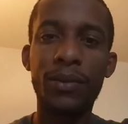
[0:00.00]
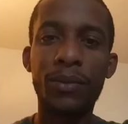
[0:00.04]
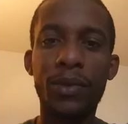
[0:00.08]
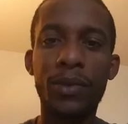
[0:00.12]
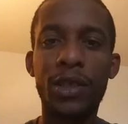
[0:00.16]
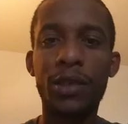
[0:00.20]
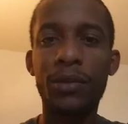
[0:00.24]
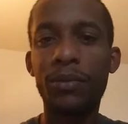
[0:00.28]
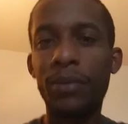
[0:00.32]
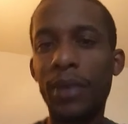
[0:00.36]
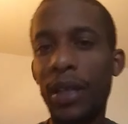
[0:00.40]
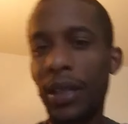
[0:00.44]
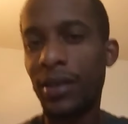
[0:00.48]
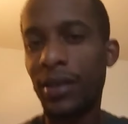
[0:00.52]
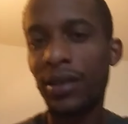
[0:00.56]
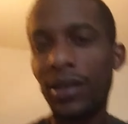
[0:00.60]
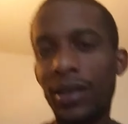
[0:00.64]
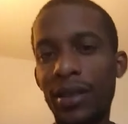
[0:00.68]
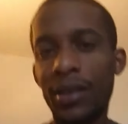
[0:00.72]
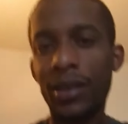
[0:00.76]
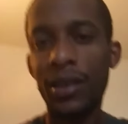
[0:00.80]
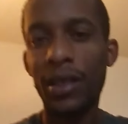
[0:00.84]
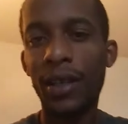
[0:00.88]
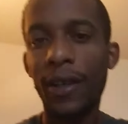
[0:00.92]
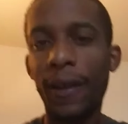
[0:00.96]
Which makes
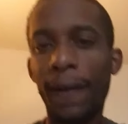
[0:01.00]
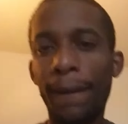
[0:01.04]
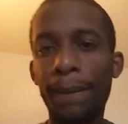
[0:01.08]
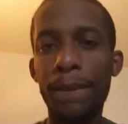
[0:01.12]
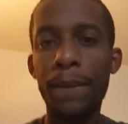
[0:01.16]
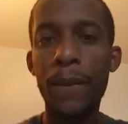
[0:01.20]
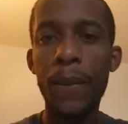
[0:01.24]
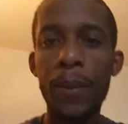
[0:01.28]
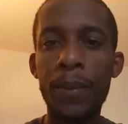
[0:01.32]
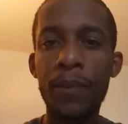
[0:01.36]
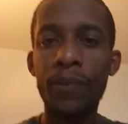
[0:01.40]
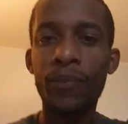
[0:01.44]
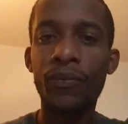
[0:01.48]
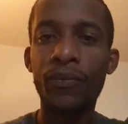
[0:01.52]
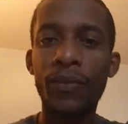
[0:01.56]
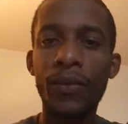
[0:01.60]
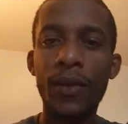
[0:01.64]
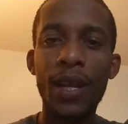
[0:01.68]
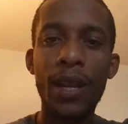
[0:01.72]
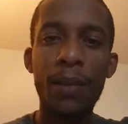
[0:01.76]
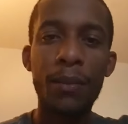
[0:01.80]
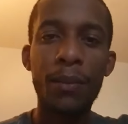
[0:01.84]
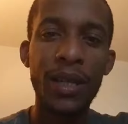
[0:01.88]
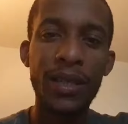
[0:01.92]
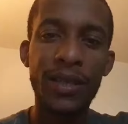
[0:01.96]
sense, like
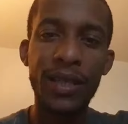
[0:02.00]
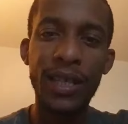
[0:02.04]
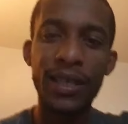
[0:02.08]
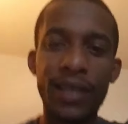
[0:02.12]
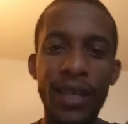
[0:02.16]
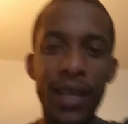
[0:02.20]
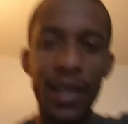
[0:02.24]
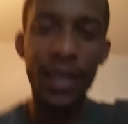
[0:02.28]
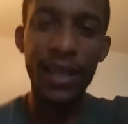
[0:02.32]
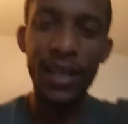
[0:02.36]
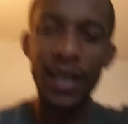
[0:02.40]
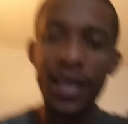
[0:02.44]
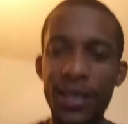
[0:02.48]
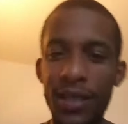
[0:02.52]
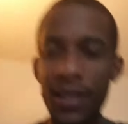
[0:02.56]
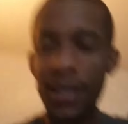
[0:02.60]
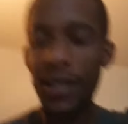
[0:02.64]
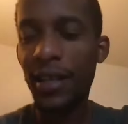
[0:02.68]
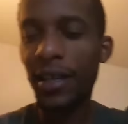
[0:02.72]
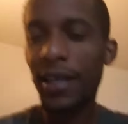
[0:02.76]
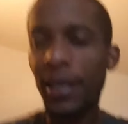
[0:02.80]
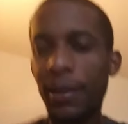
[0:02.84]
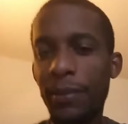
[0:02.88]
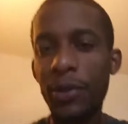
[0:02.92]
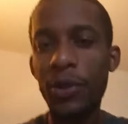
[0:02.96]
but he says like a last
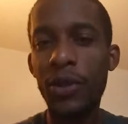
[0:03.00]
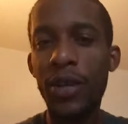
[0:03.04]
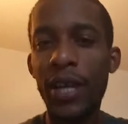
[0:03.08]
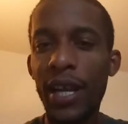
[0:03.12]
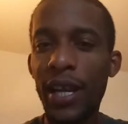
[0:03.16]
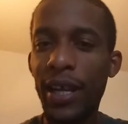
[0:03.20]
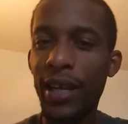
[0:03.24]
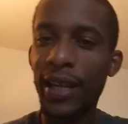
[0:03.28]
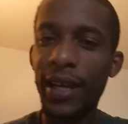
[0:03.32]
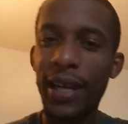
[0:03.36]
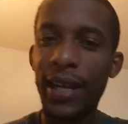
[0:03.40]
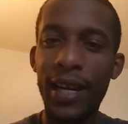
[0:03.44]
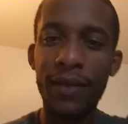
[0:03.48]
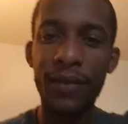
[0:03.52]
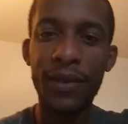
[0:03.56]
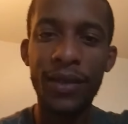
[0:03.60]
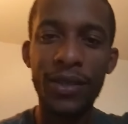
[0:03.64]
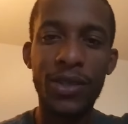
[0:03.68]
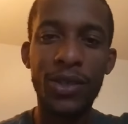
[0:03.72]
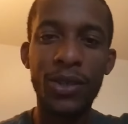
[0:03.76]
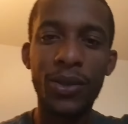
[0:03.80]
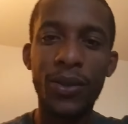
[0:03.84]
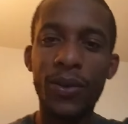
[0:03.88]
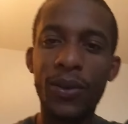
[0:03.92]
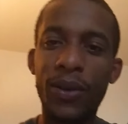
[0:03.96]
name, you can't get out of it, so